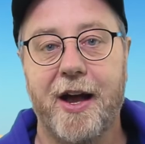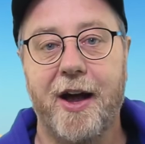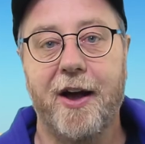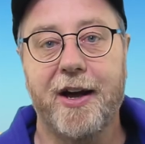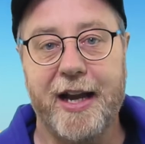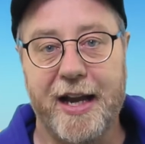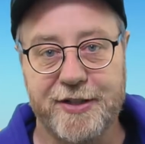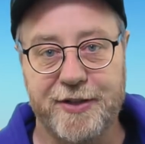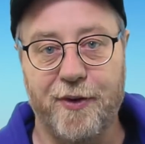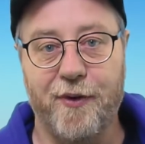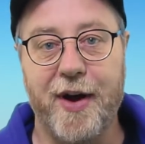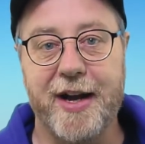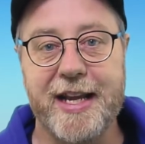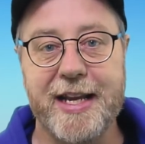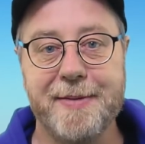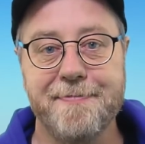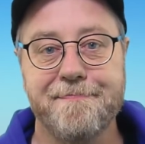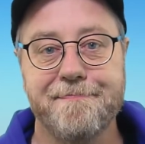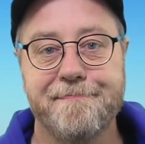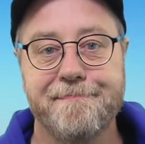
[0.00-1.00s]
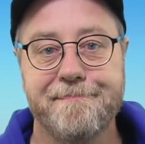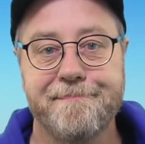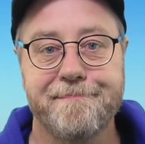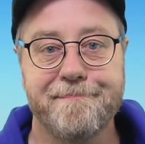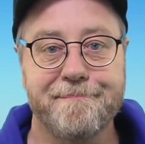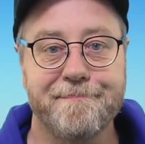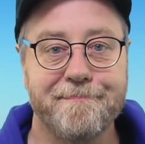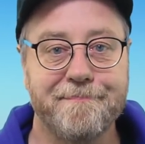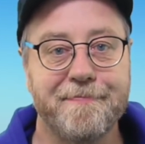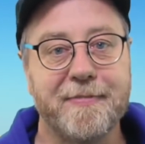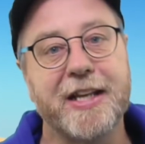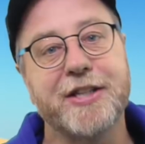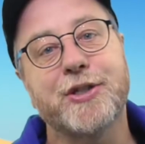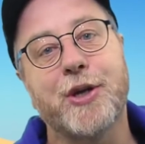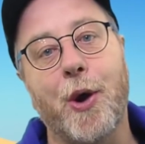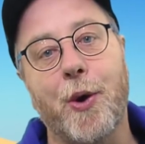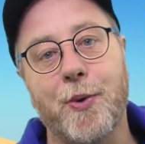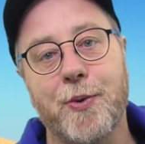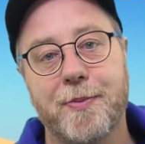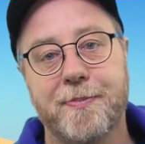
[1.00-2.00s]
Okay, so ready? Let's
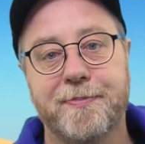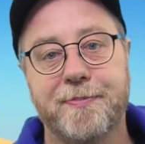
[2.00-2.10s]
go.